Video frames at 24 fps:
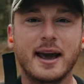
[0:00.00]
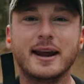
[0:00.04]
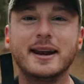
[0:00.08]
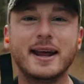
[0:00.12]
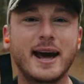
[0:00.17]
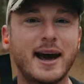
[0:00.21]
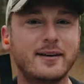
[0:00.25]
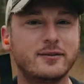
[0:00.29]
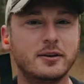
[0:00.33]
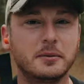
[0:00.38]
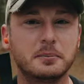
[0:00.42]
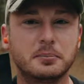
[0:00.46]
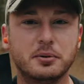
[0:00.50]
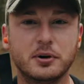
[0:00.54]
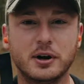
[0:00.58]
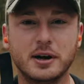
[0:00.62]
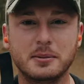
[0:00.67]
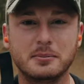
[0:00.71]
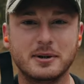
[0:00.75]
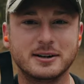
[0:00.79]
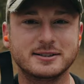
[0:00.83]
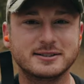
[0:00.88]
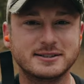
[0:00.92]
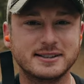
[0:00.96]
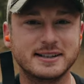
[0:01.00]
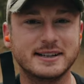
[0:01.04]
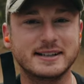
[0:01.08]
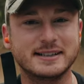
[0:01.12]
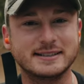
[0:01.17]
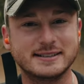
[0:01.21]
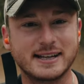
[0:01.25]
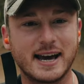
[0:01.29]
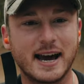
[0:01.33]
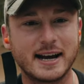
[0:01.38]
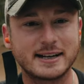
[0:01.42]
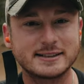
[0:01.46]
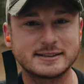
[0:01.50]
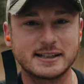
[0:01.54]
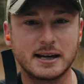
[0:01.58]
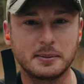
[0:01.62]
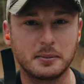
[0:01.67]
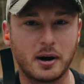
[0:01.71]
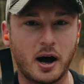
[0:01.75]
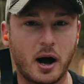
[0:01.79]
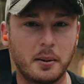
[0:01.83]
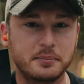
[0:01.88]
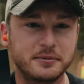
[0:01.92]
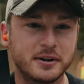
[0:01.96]
And having pretty much the exact
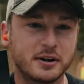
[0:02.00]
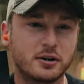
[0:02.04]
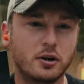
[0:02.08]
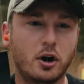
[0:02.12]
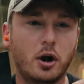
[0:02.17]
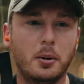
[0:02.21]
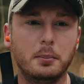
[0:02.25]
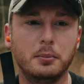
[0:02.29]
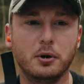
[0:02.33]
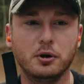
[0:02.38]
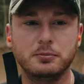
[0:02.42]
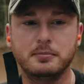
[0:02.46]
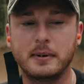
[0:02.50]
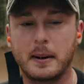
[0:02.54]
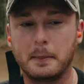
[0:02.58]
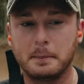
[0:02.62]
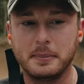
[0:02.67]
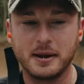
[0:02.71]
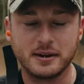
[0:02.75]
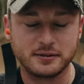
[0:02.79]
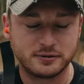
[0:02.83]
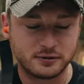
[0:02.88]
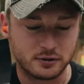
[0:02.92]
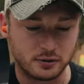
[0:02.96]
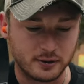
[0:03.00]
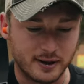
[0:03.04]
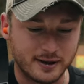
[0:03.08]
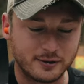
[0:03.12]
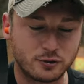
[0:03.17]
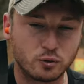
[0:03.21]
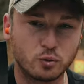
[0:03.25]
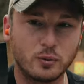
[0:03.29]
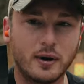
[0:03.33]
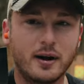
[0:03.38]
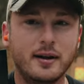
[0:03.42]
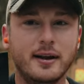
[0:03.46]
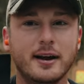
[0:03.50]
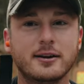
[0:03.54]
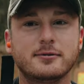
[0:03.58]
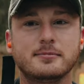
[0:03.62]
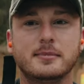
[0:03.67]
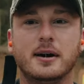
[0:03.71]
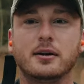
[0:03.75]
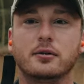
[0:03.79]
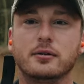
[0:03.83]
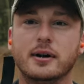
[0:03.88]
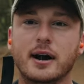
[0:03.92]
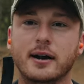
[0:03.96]
same optic on both my pistol as well as
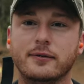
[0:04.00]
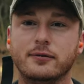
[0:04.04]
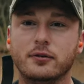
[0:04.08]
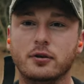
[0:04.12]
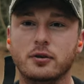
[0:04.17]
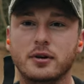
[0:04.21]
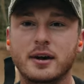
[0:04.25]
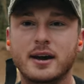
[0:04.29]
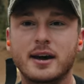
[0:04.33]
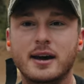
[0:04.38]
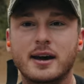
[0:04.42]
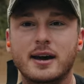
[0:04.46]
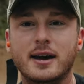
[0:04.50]
my rifle